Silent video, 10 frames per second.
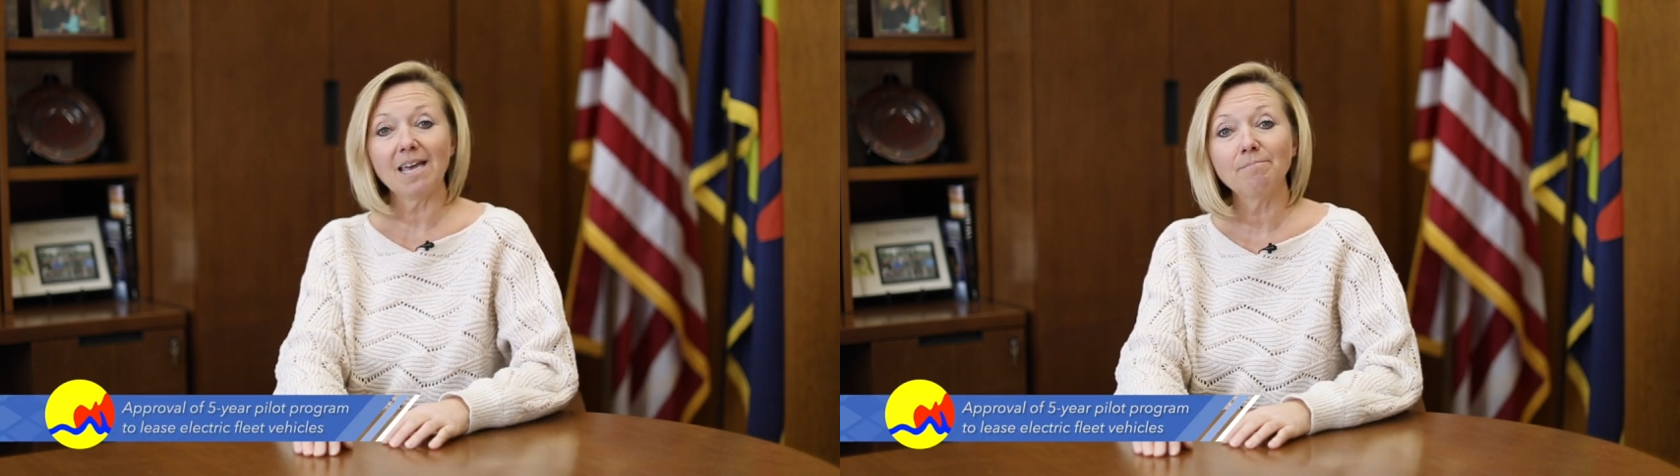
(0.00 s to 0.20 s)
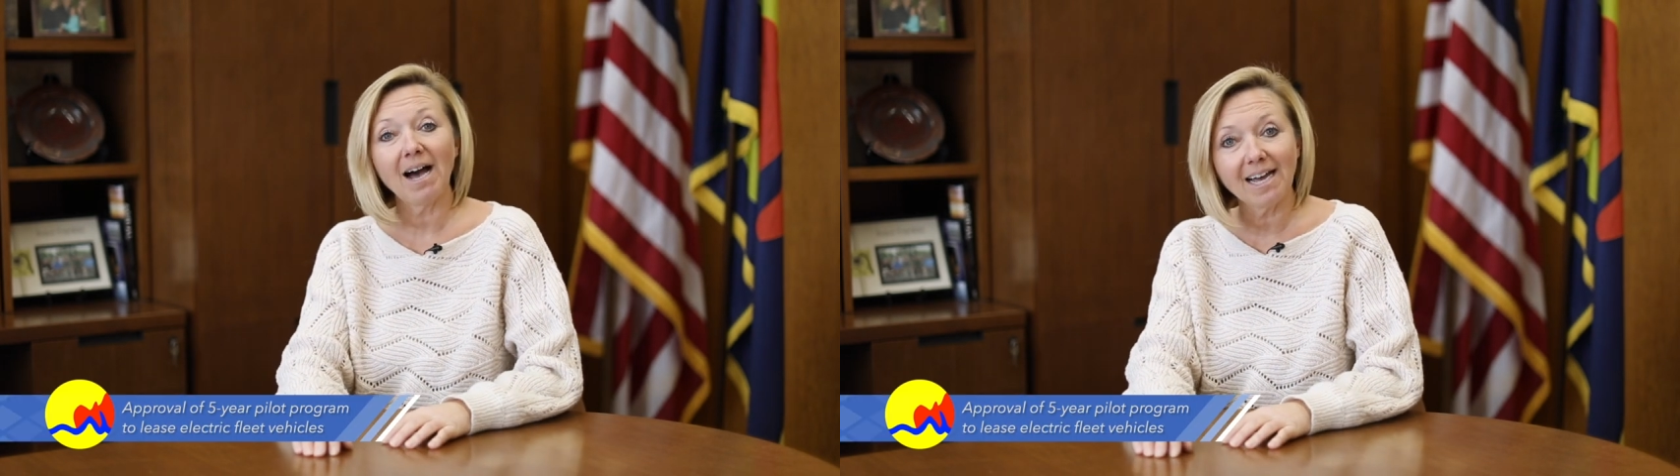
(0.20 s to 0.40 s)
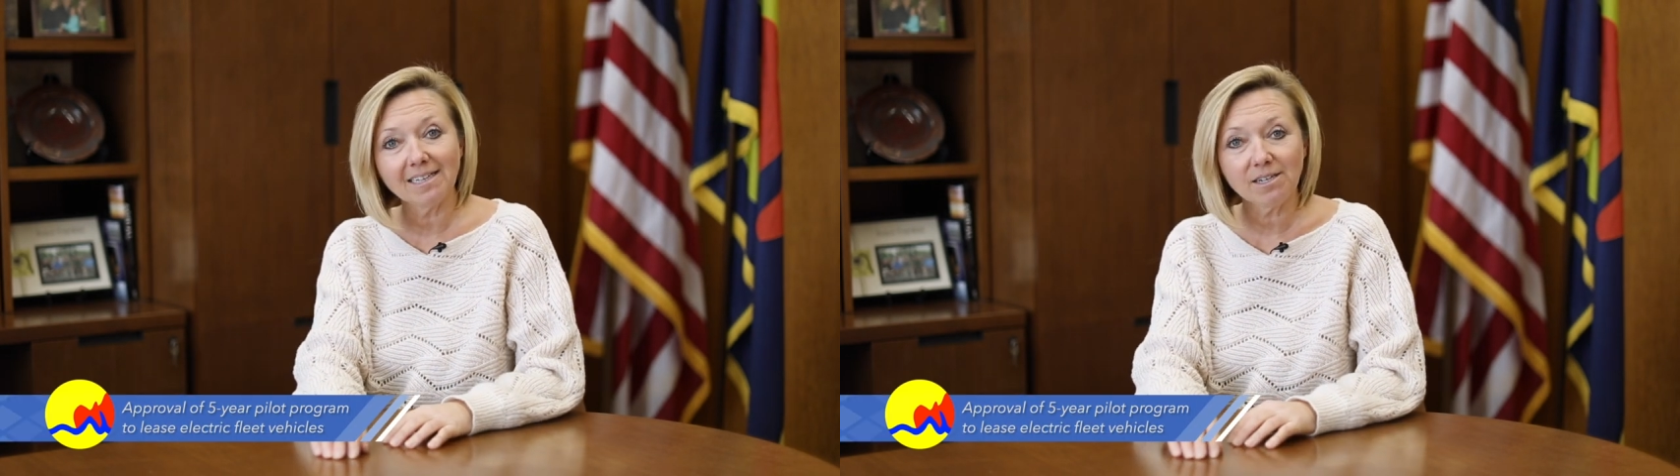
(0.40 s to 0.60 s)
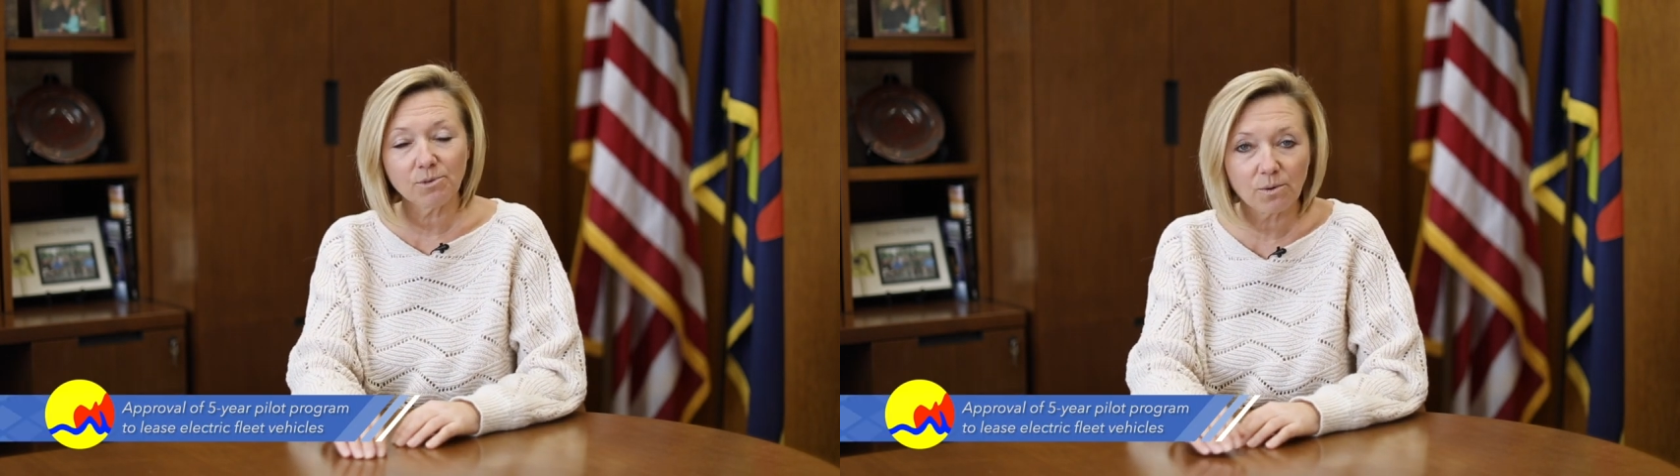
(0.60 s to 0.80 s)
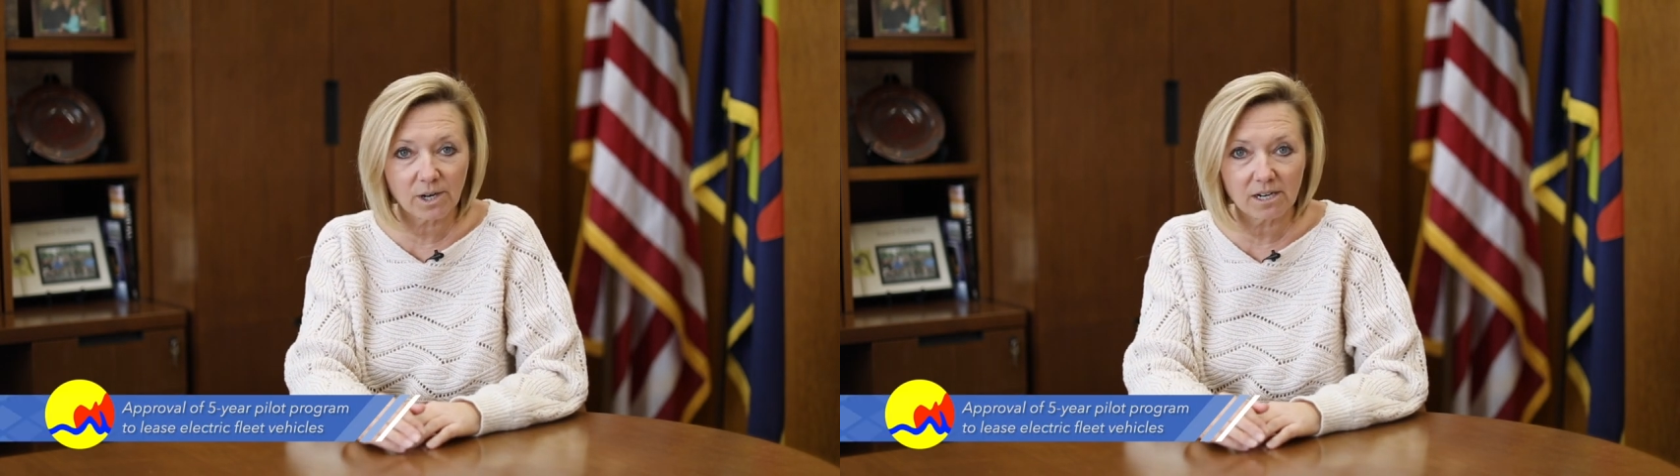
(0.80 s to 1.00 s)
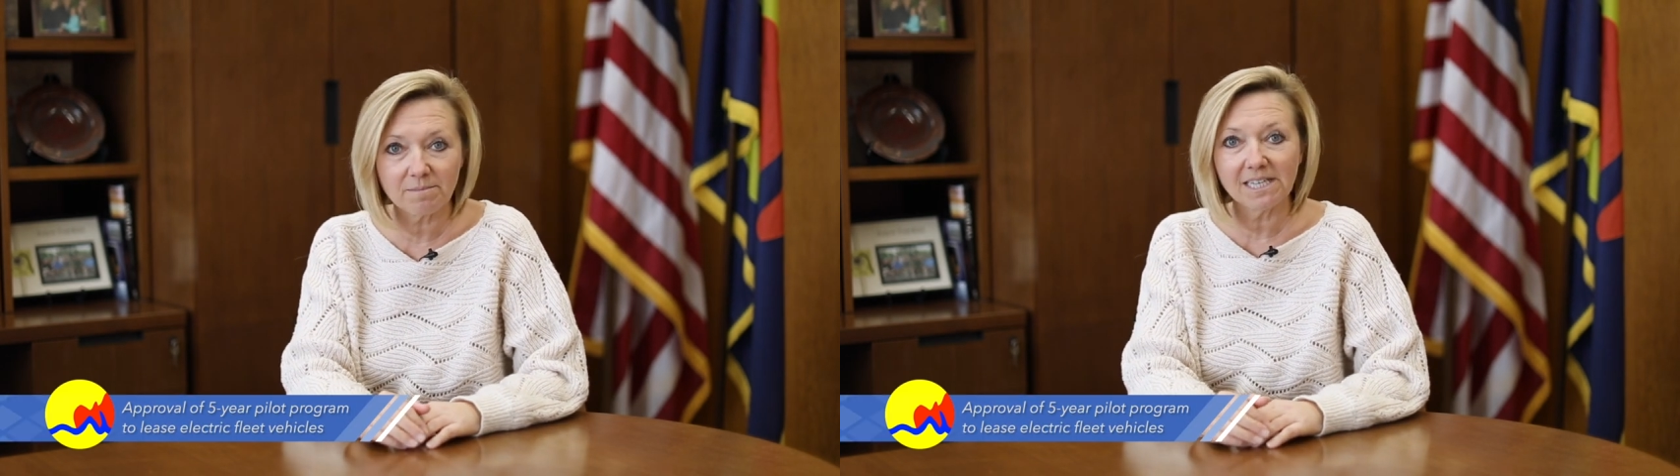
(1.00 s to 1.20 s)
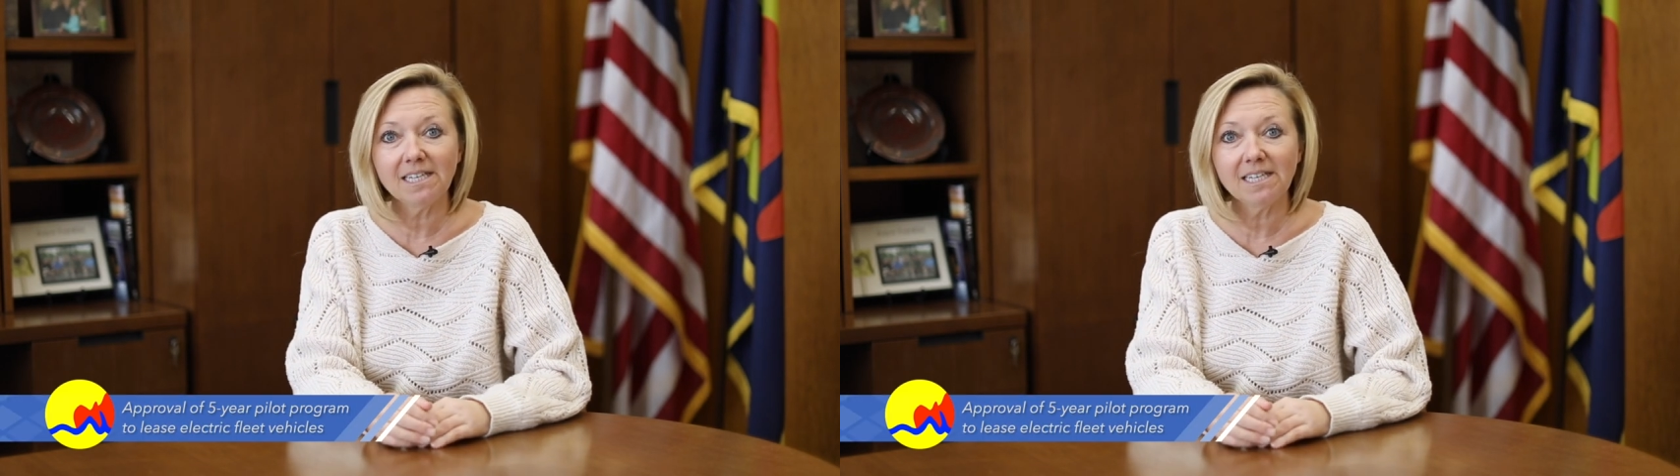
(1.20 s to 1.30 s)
a pilot where we're going to be